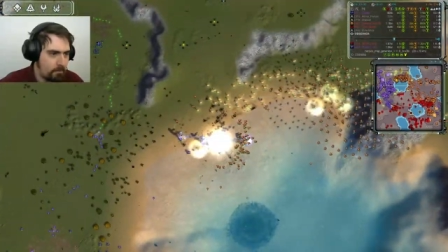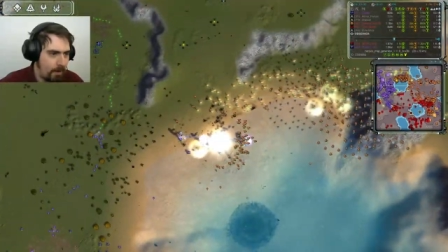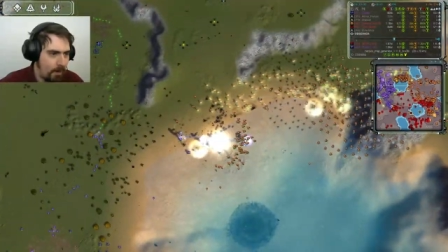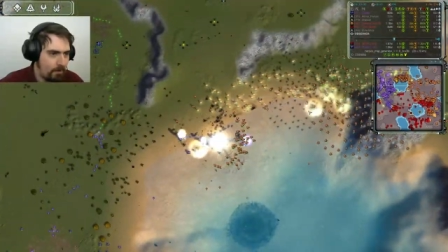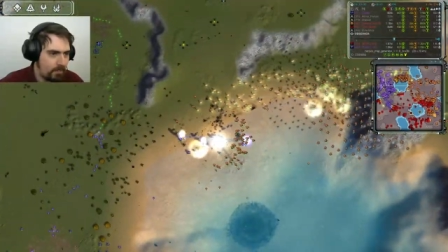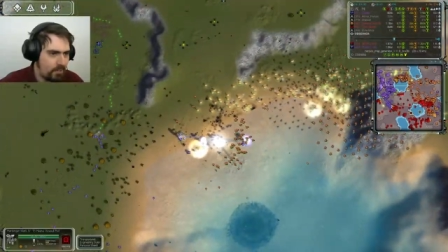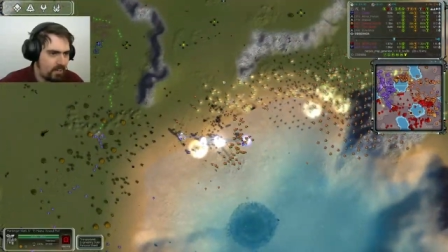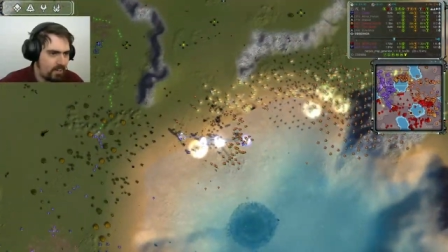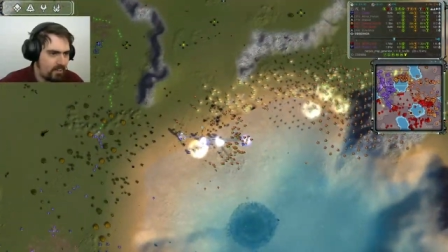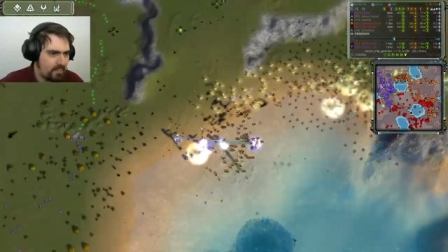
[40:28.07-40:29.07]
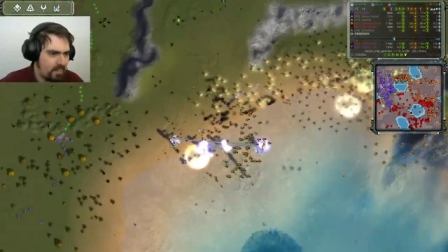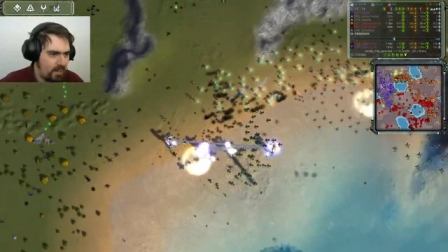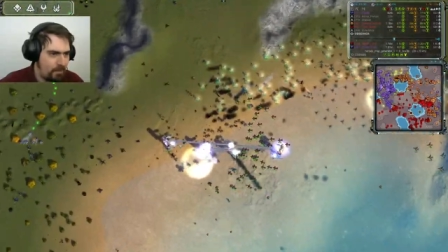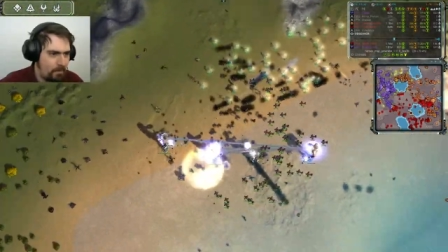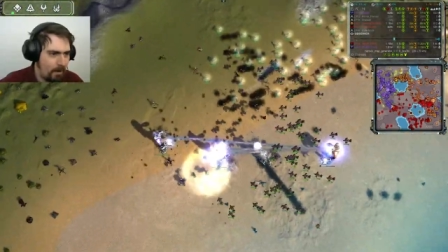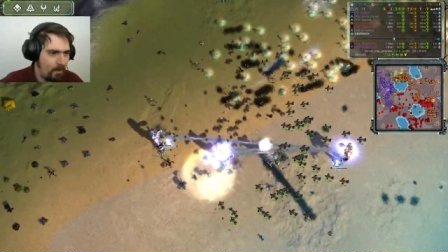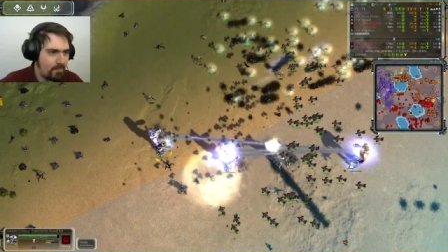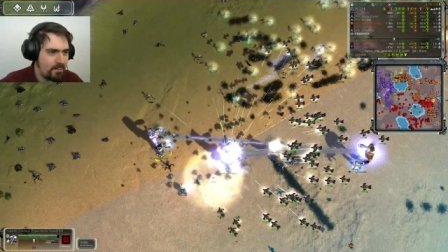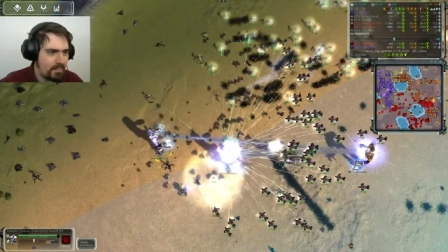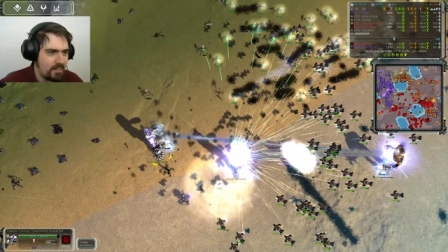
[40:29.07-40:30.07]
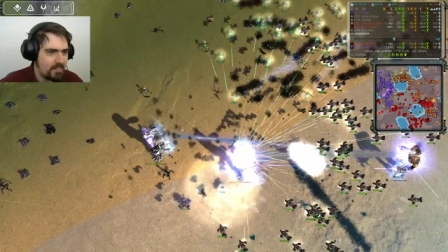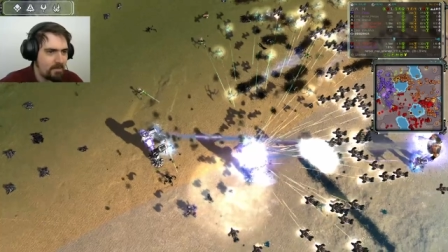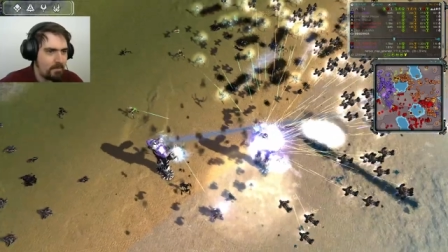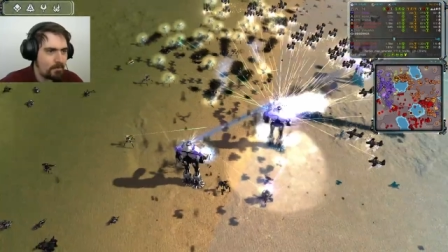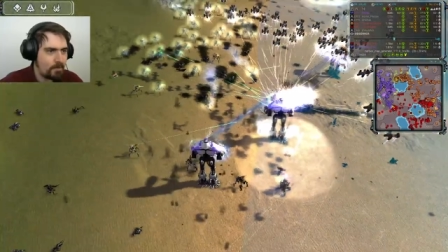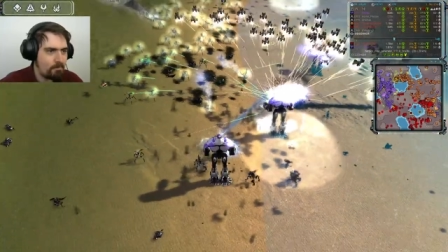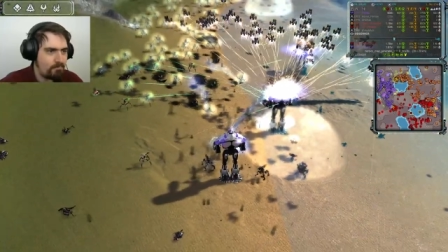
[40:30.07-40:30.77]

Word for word: power, look at this Harby power, this is the most